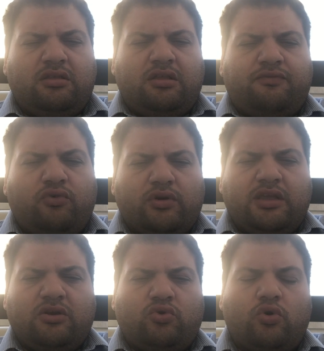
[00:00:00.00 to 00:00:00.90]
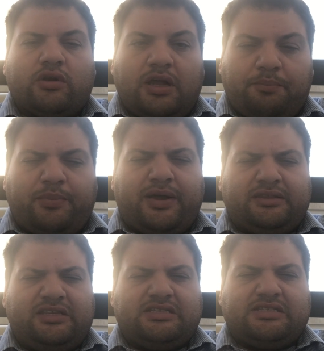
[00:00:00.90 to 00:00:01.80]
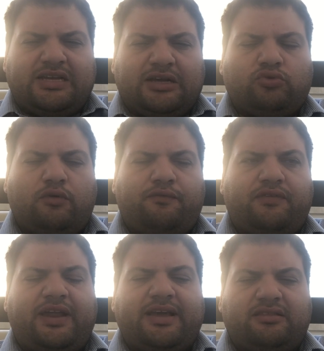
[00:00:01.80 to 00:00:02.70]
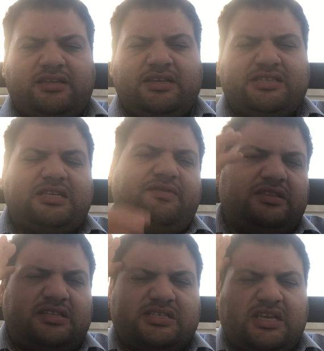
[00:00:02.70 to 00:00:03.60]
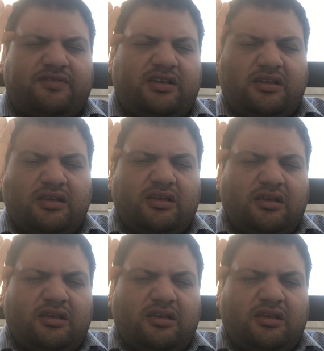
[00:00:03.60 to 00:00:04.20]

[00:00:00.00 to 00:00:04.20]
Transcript: The Foreign Corrupt Practices Act of 1977